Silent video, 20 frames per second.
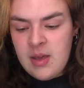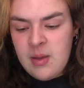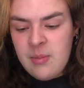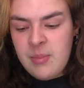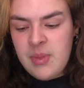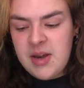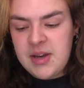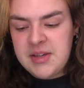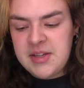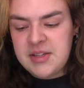
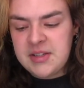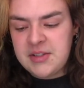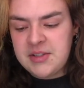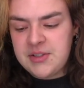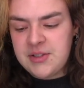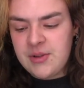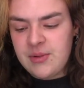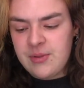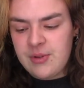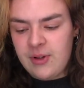But it didn't
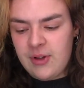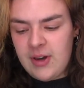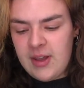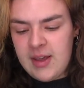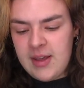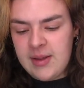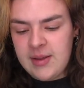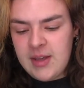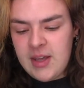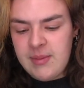soothe
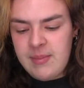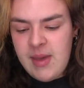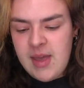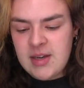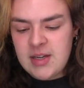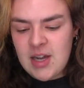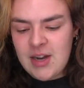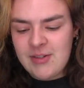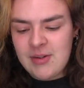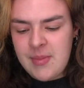Holly. It
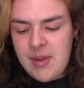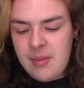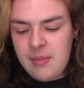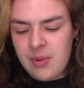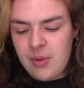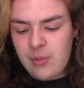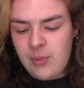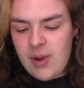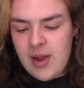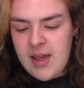made her
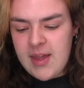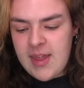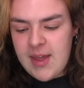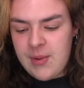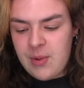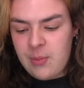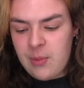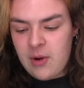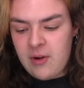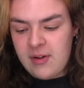remember why they
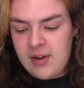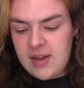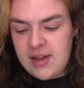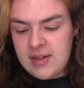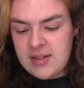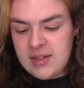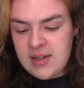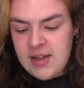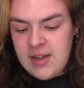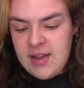were
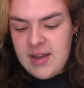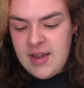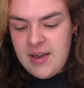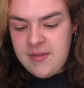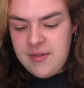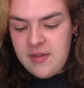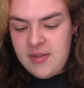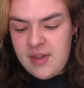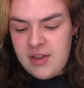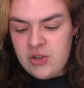worried, and
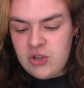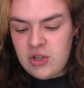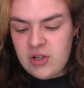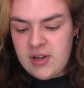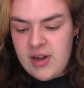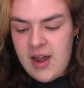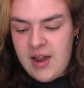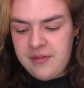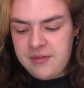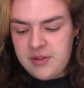that they
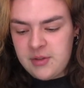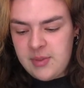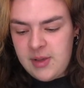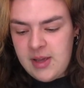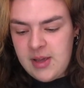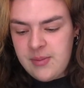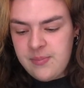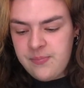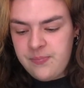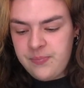shouldn't have to
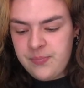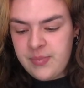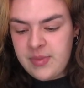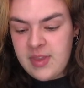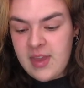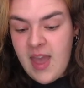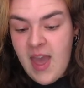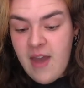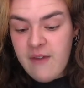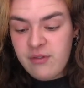be.
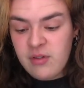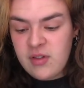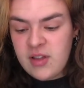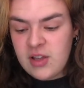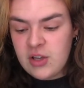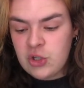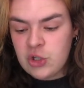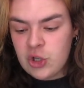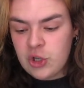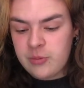
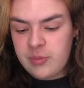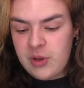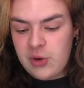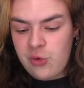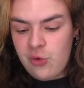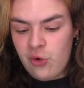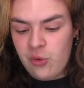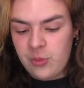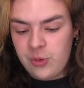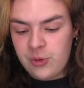Everything should be
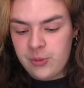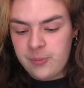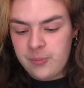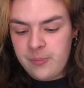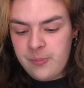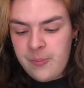normal.